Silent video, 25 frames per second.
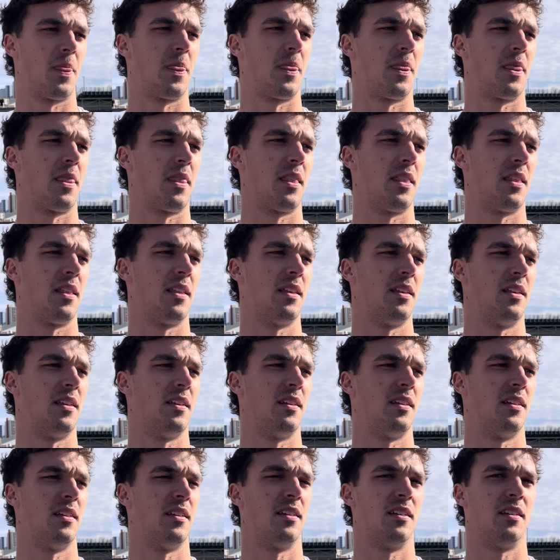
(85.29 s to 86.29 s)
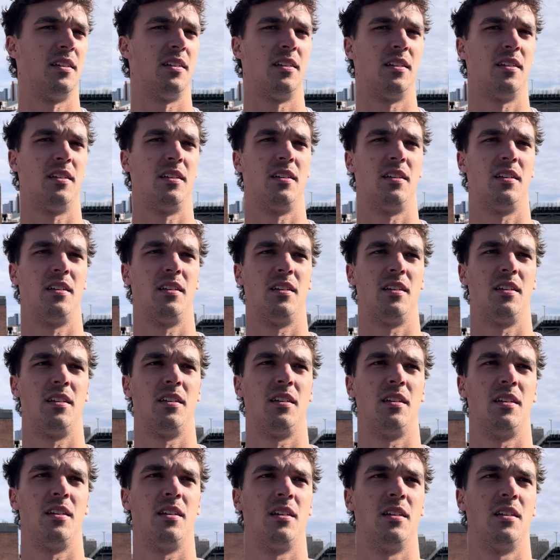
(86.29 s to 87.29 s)
you'd like to see kind of moving
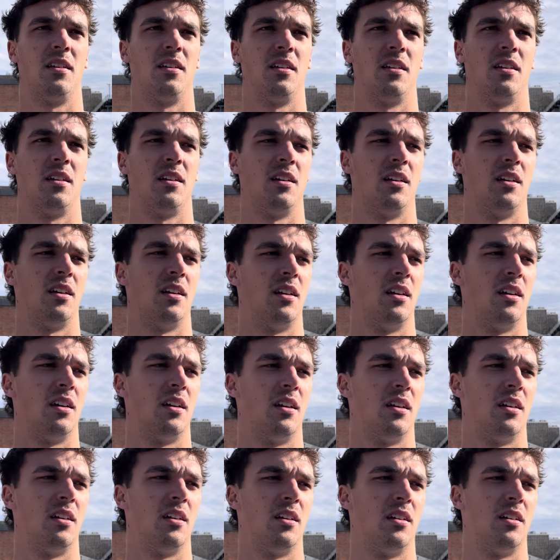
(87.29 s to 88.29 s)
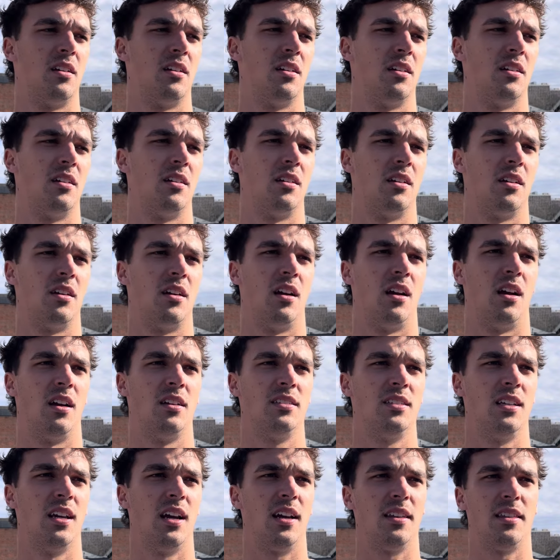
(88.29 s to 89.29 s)
moving forward at some point in the future
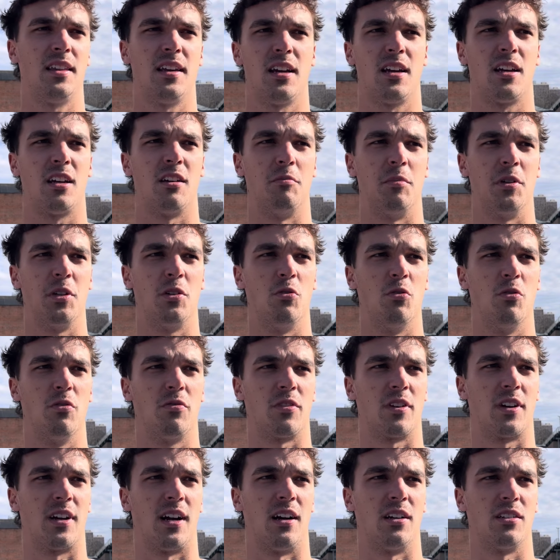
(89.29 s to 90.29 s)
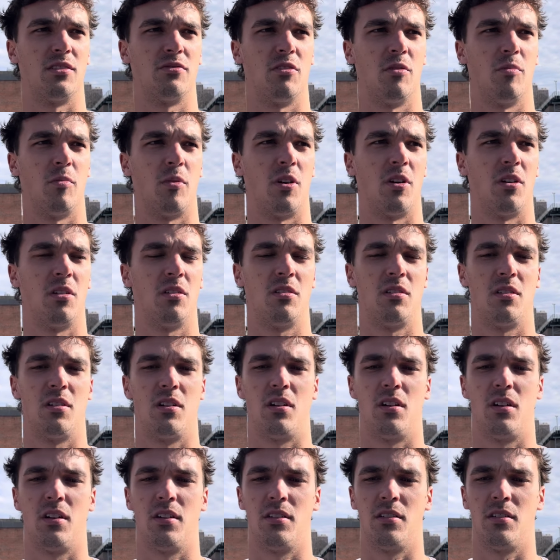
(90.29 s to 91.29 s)
yeah, I think it could be cool for college football.
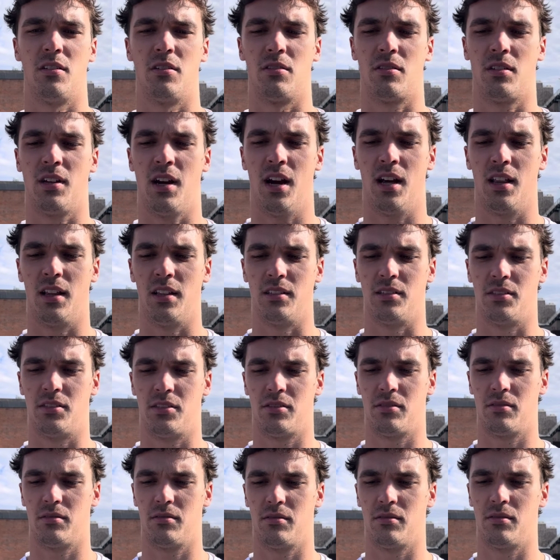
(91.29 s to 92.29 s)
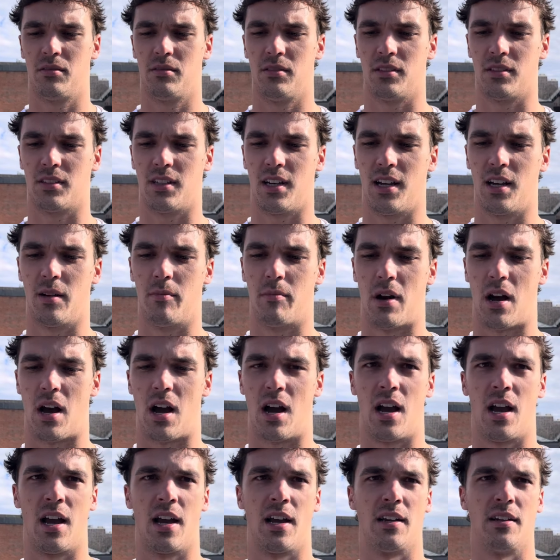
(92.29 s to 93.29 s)
Uh, you know, college is kind of
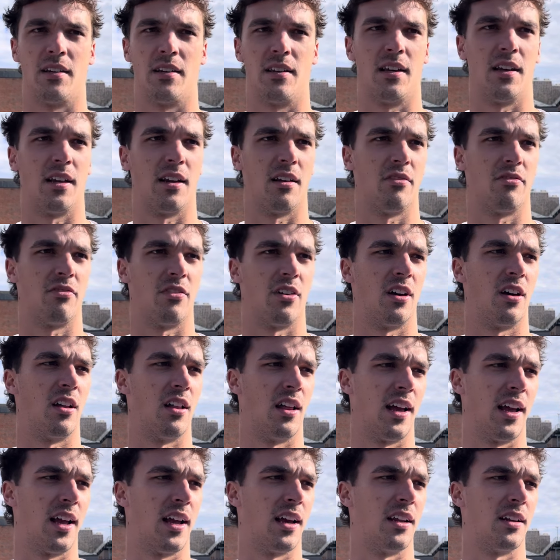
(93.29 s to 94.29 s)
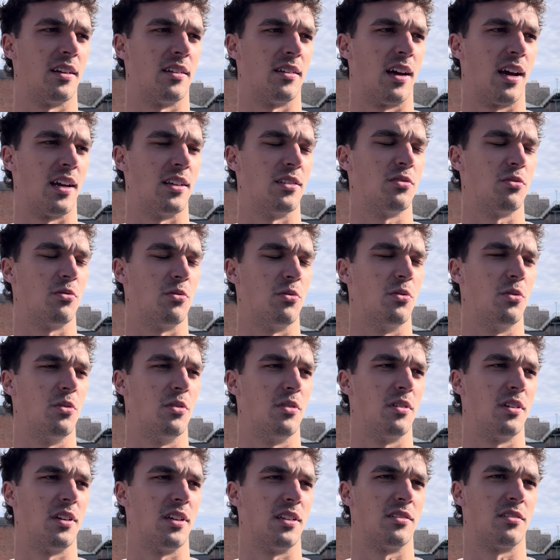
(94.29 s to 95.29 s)
behind the NFL and high
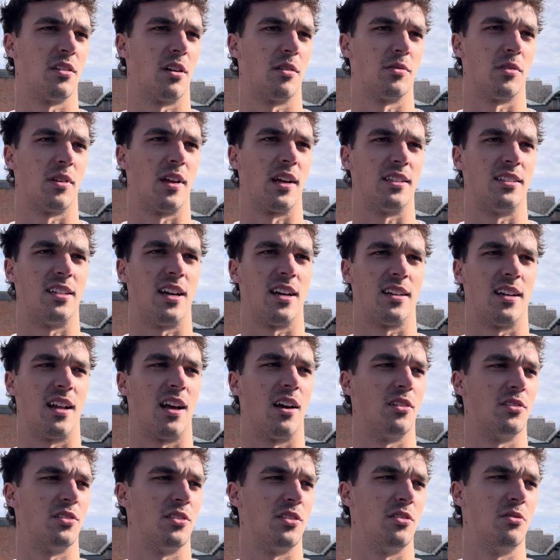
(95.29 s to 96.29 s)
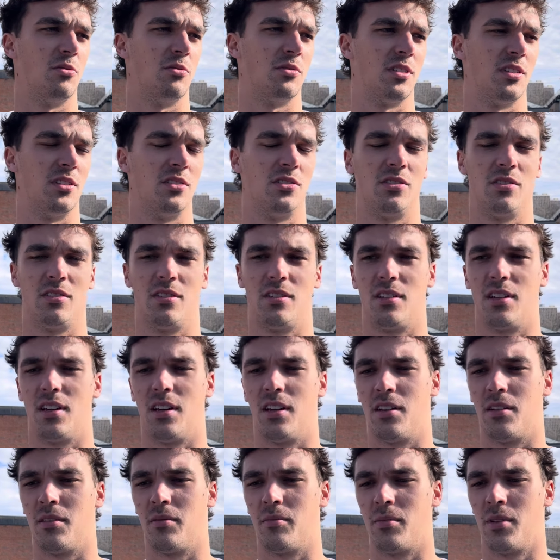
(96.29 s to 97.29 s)
school in terms of like technology usage.
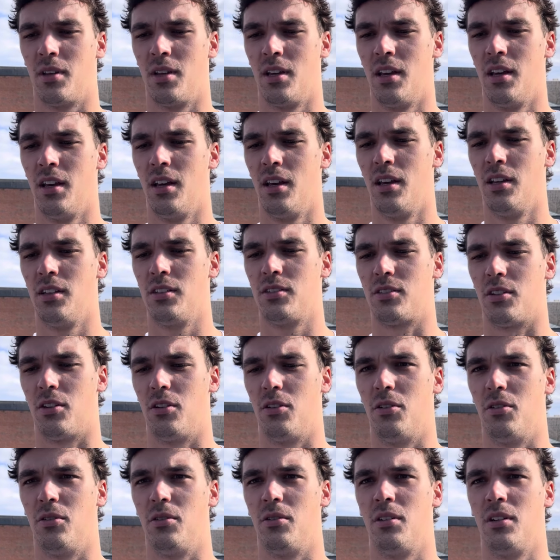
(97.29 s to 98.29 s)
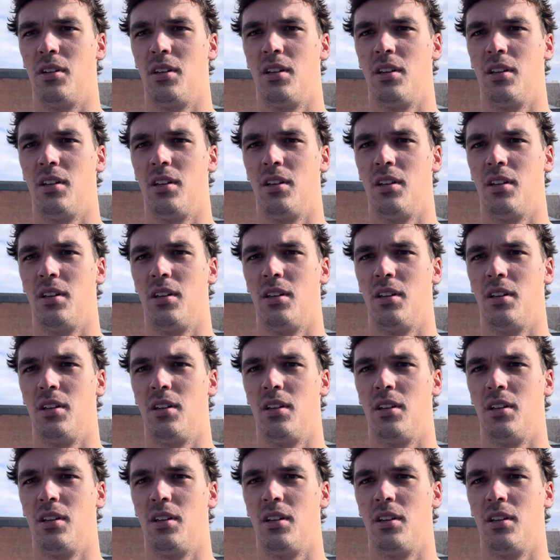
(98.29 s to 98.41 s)
Um, so